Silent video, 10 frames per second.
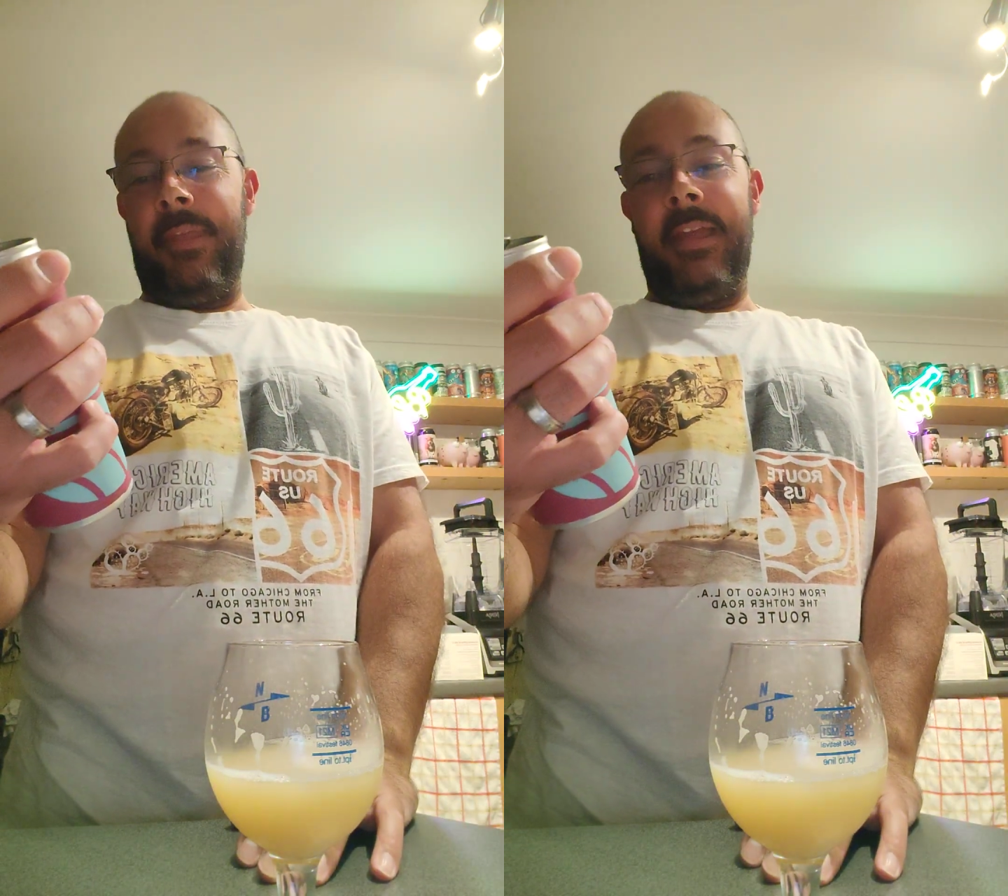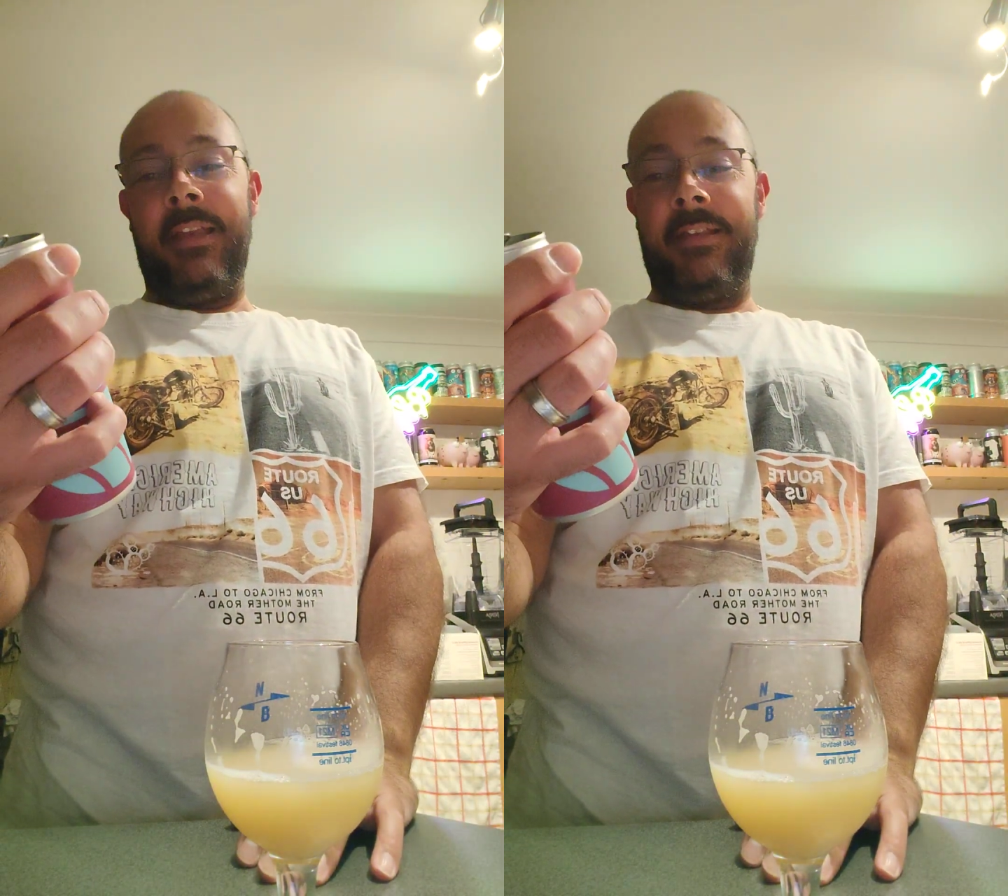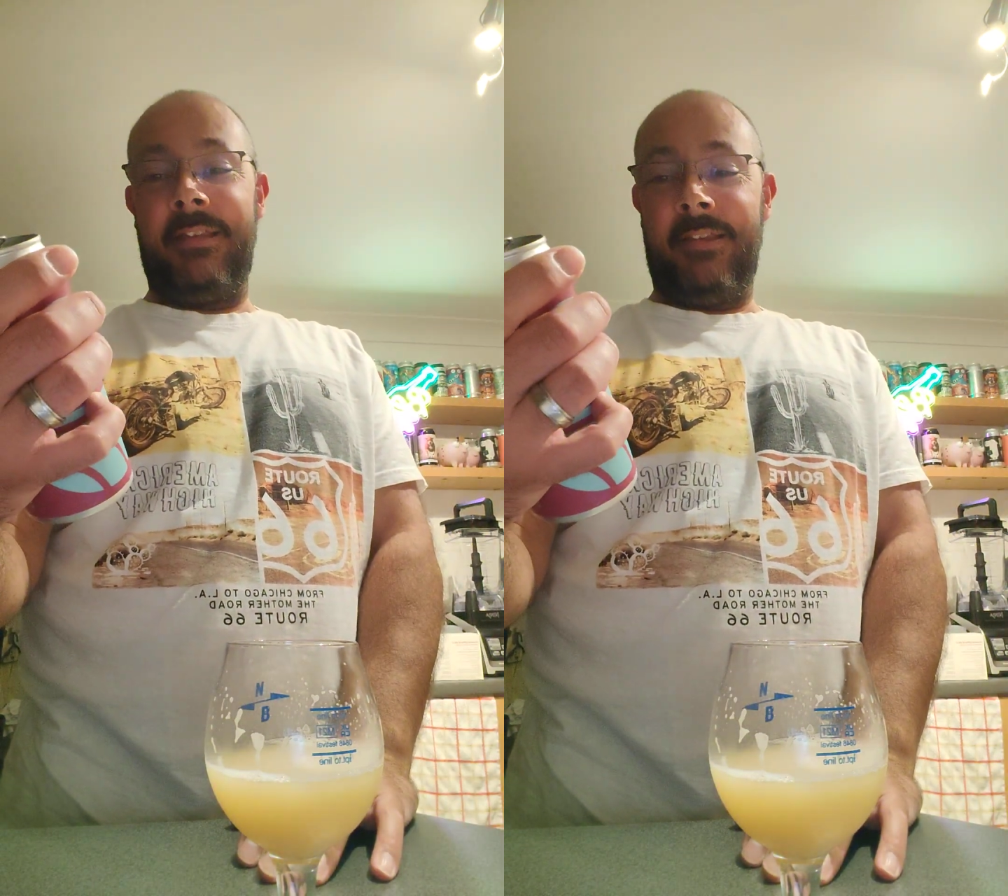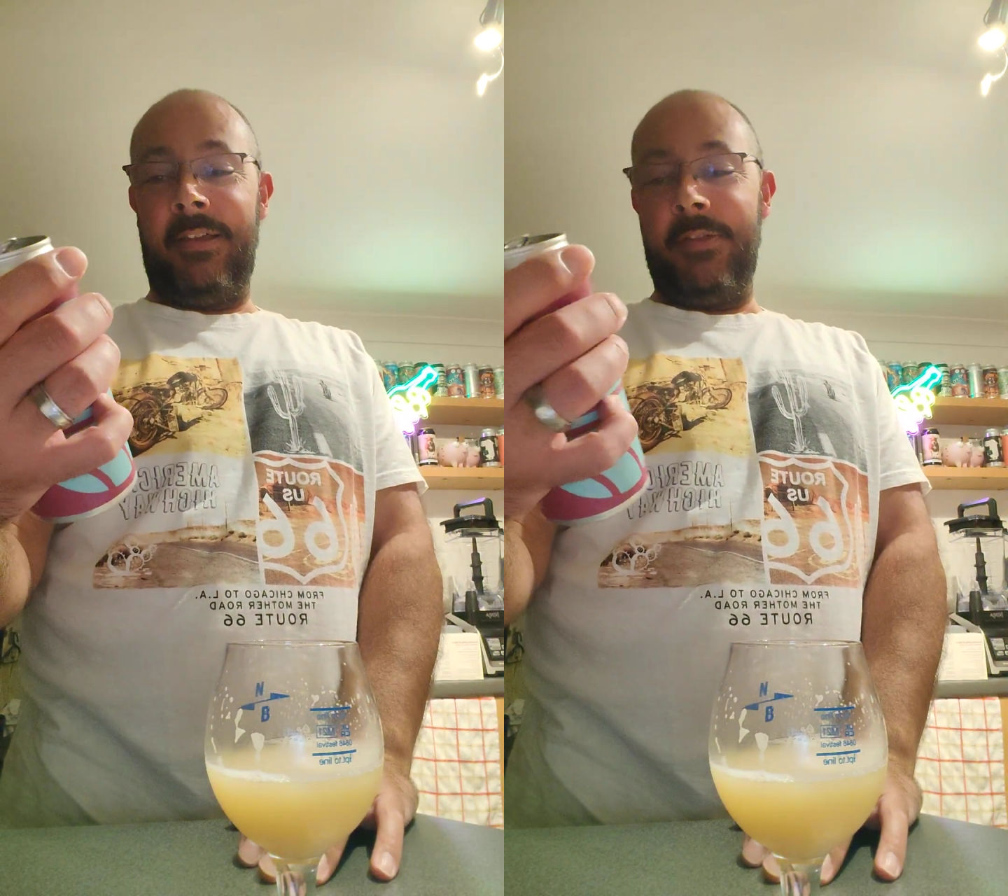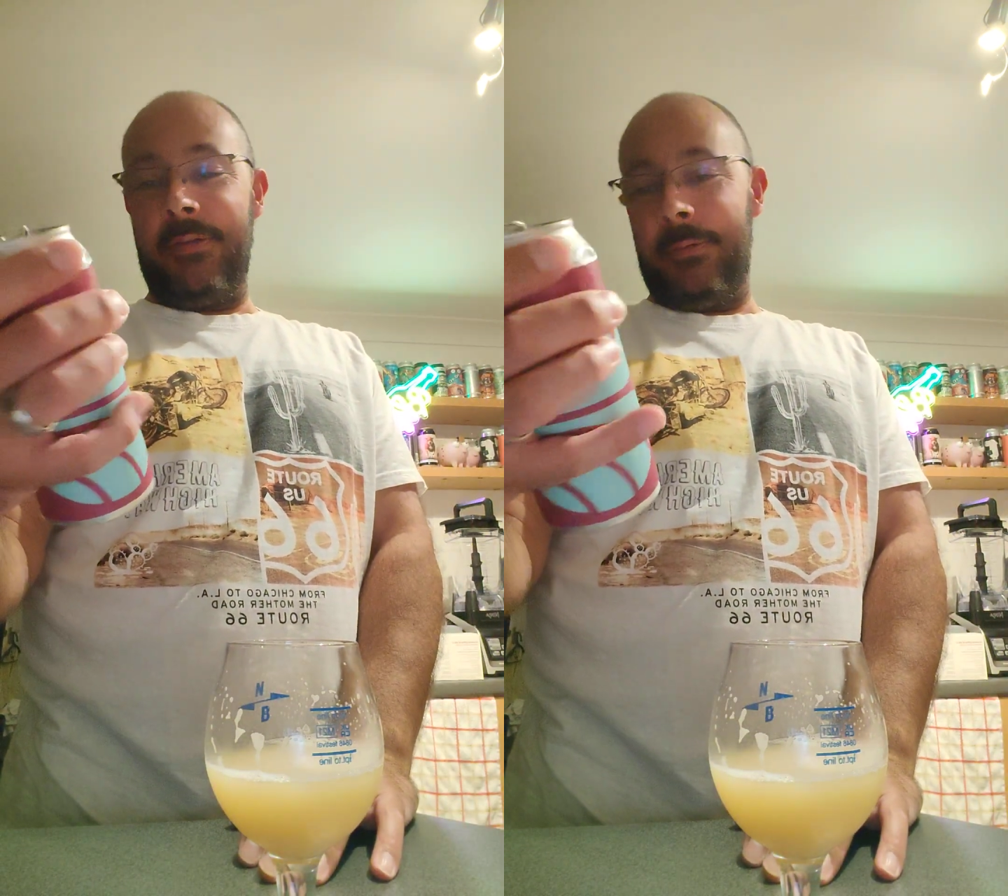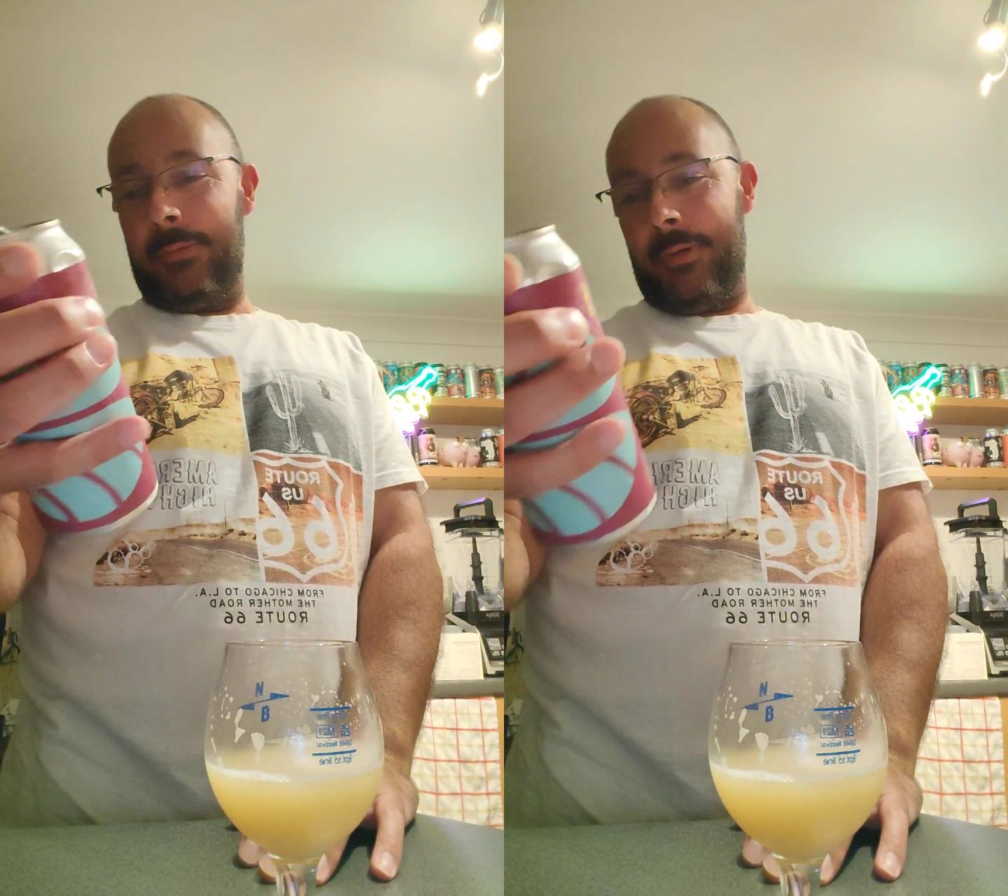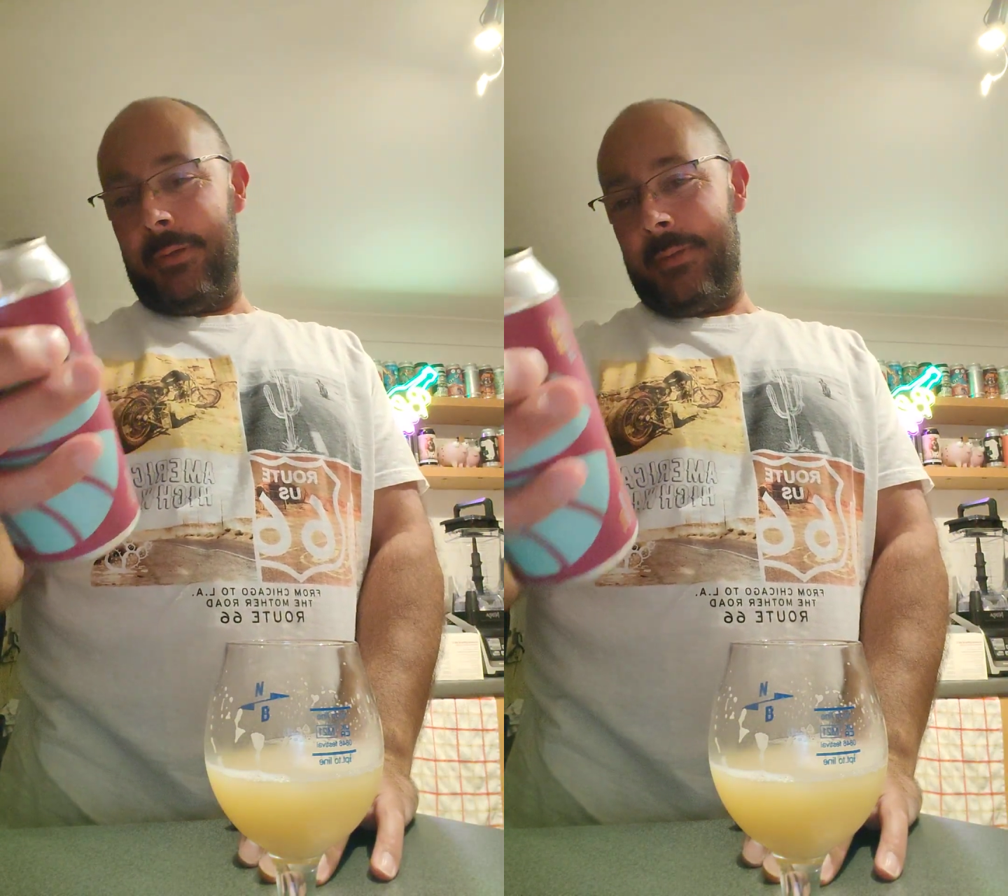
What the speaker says: and I knew it was going